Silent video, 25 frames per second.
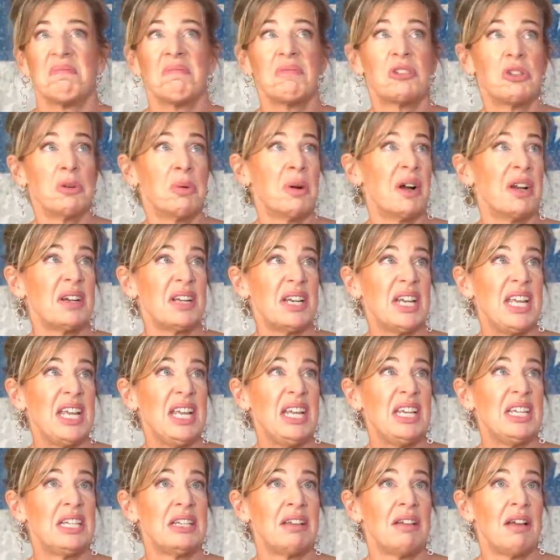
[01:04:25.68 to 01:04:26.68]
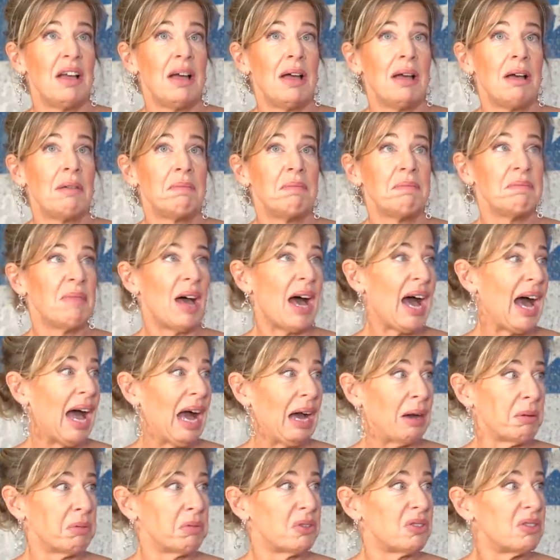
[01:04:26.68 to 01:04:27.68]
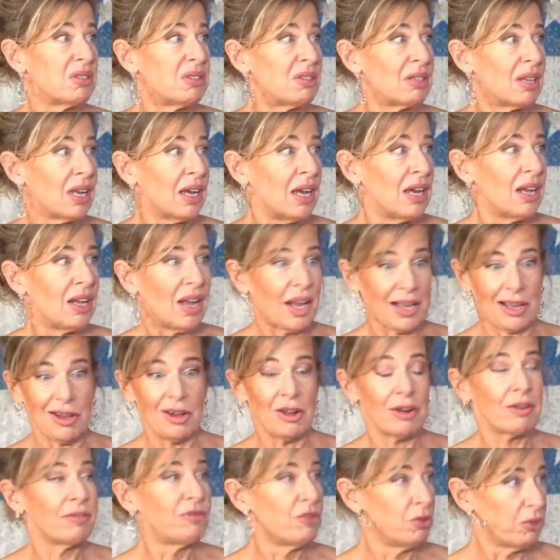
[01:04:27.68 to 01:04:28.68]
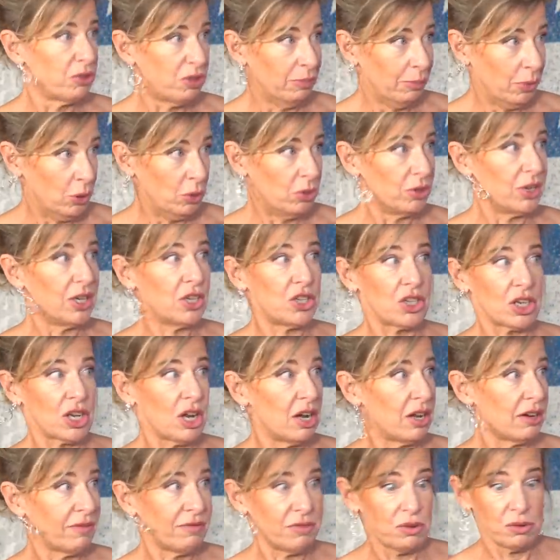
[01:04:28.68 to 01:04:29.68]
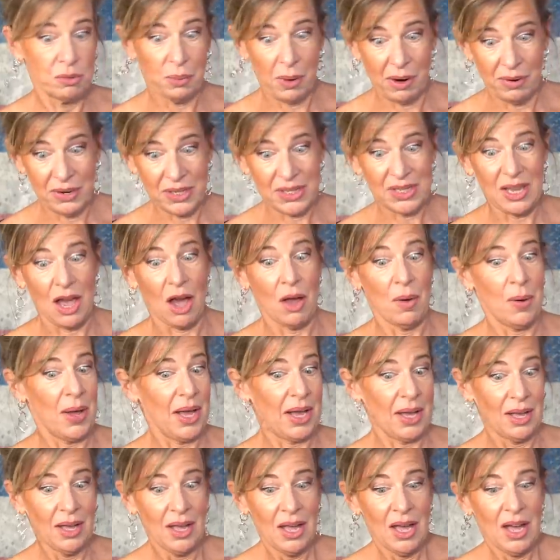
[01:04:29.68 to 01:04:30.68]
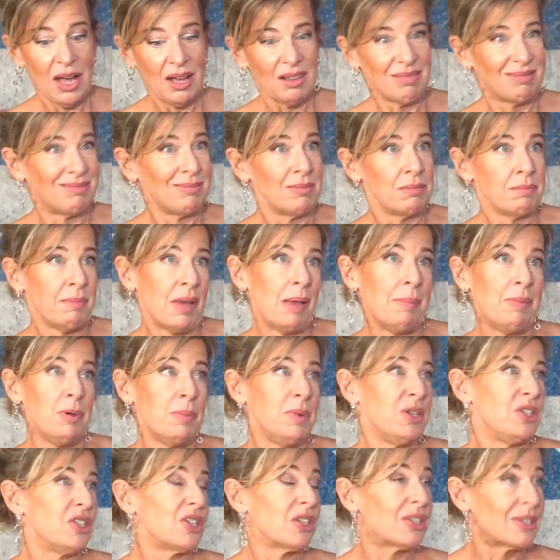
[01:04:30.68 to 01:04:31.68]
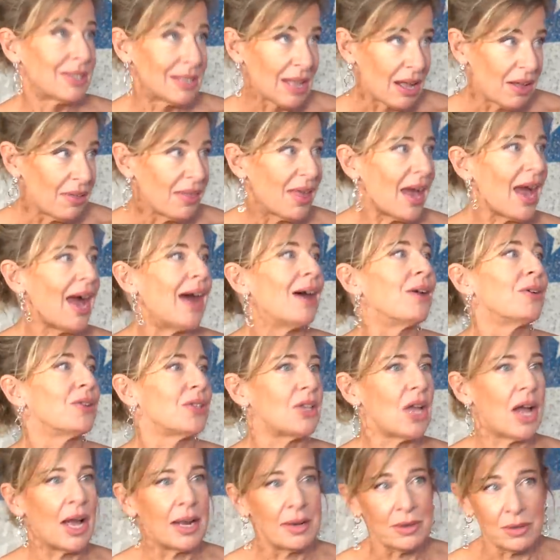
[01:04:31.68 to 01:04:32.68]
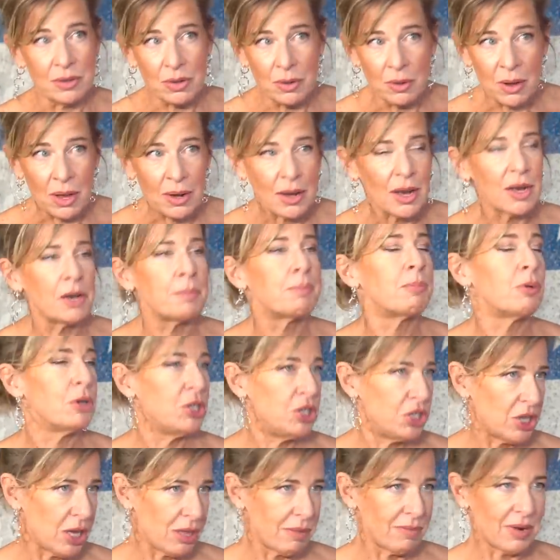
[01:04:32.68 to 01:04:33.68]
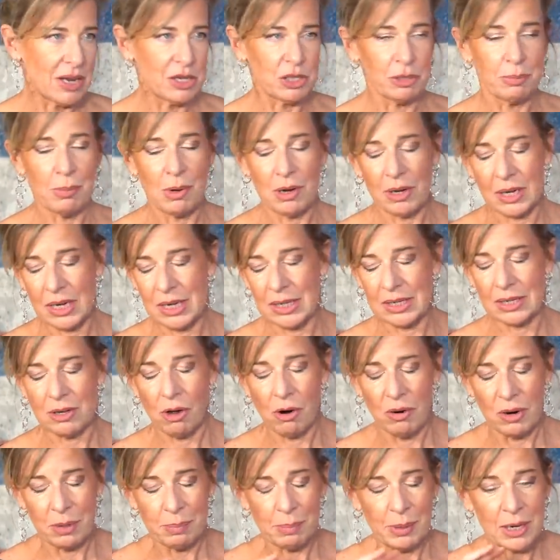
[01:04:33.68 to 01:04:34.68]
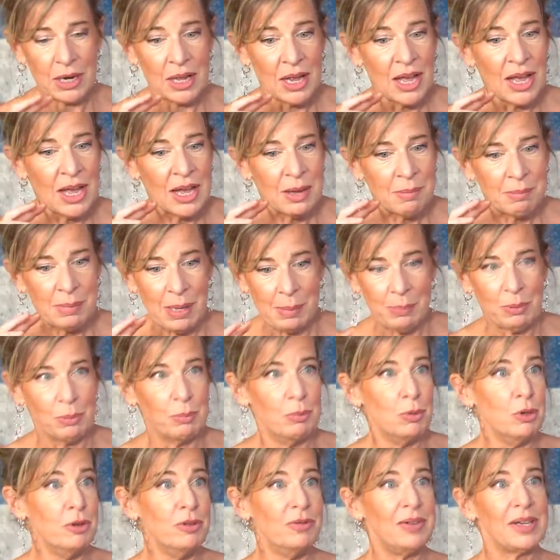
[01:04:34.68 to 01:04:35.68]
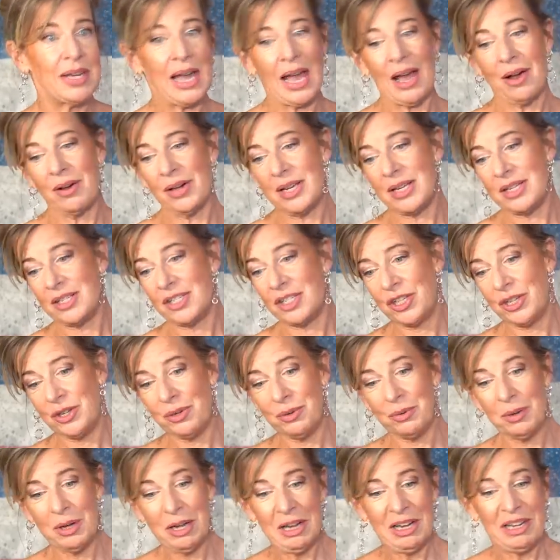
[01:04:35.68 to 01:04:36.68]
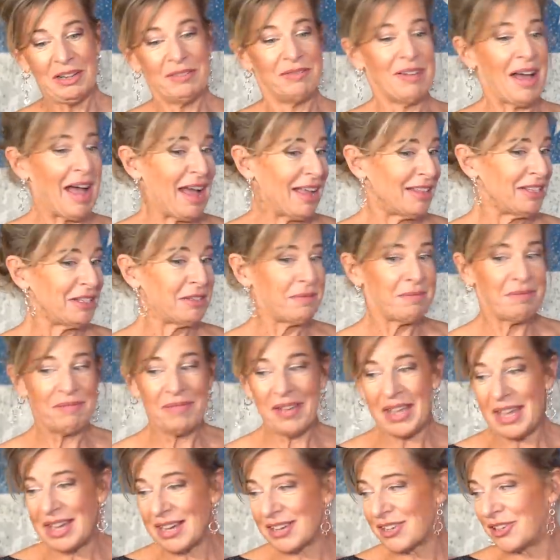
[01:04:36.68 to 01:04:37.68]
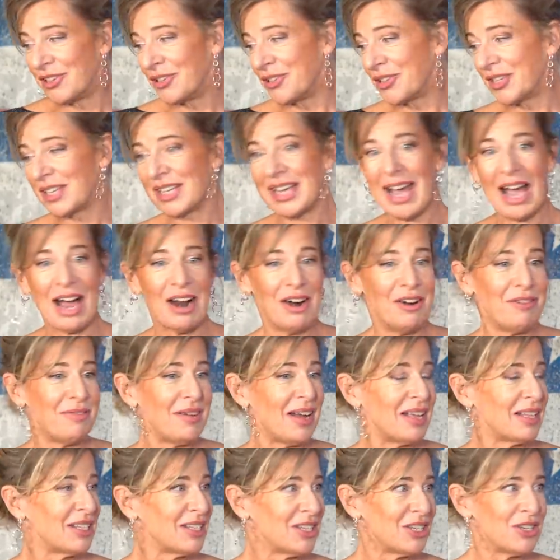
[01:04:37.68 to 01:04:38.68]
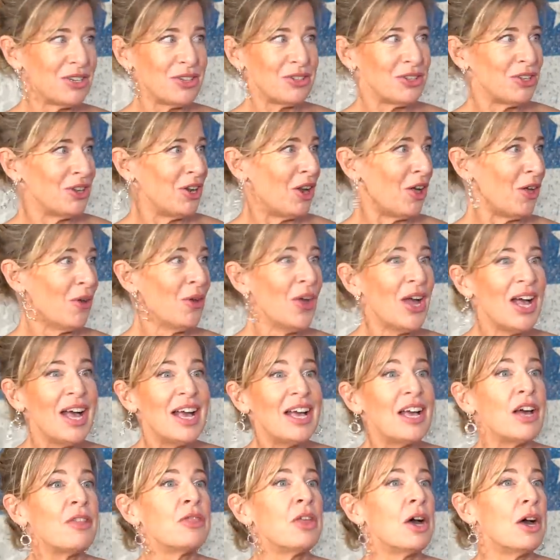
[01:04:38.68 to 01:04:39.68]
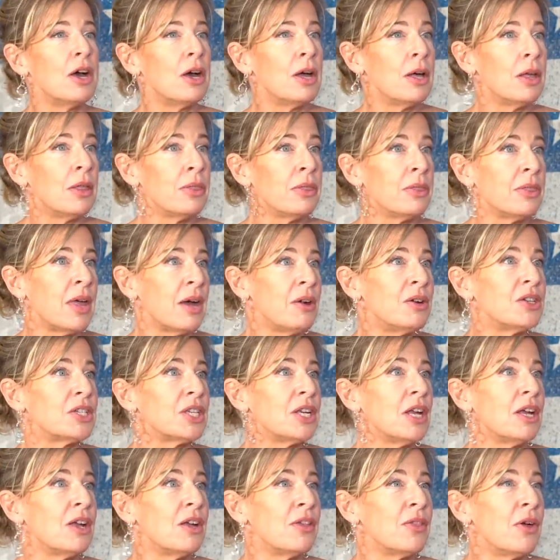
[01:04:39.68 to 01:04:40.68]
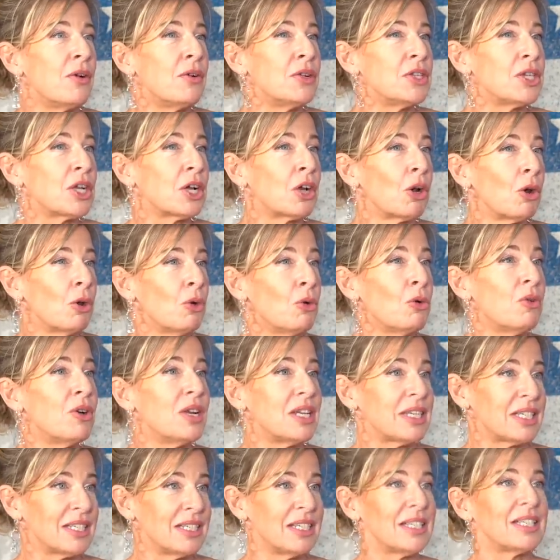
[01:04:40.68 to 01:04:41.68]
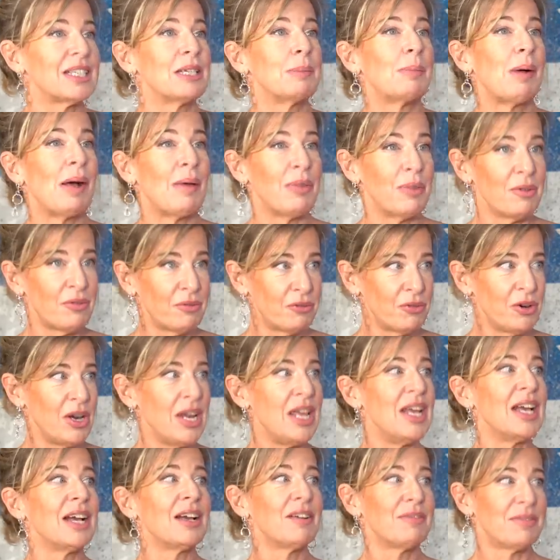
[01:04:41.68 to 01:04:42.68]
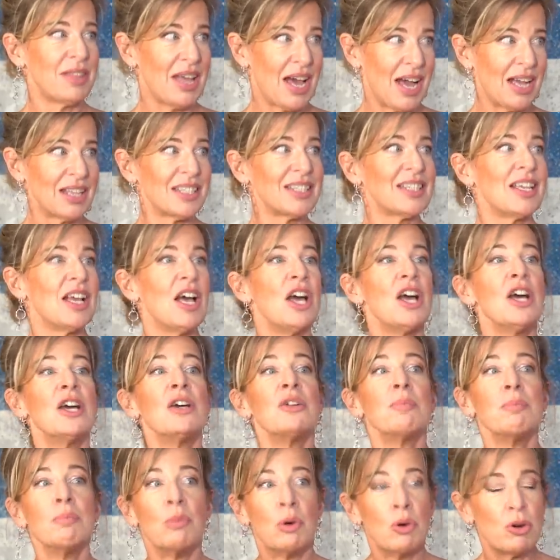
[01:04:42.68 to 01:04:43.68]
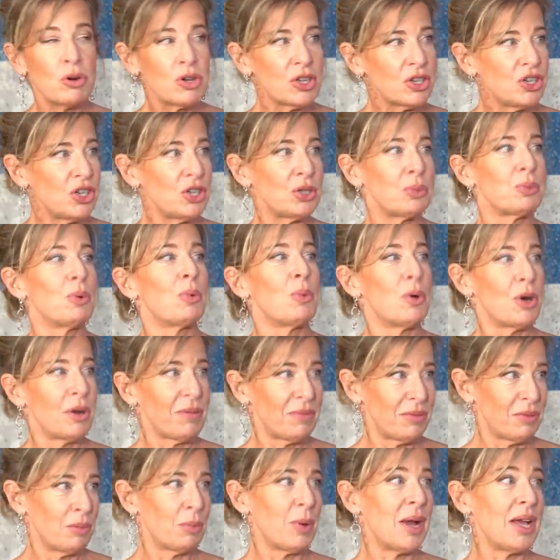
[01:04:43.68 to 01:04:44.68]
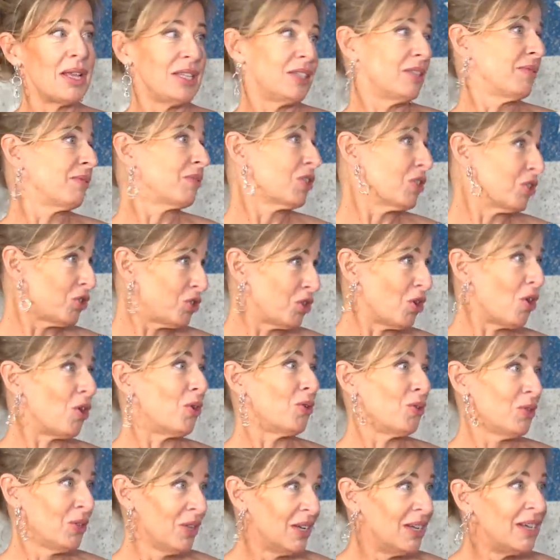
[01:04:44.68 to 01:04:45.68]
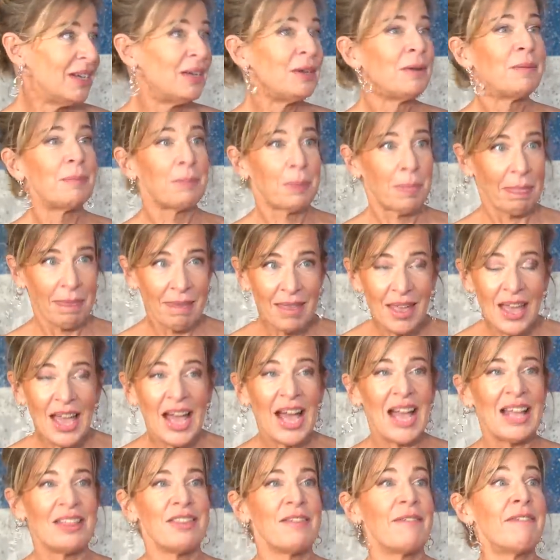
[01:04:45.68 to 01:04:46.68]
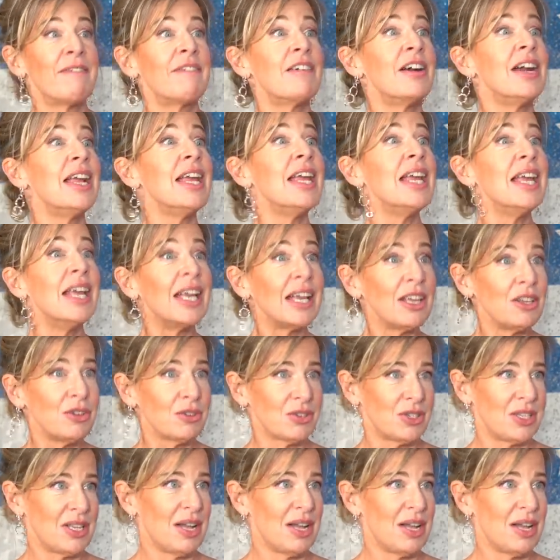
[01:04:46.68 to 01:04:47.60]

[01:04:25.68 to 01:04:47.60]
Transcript: do I need the house I can't afford the mortgage I can't afford where it's going maybe we just sell the house and and I appreciate the rental market is horrid but people moving out into vans and vehicles and caravans and you know that there is a there is a gloriousness about the freeing of that mm. mortgages were one of the ways of control course. And freeing yourself.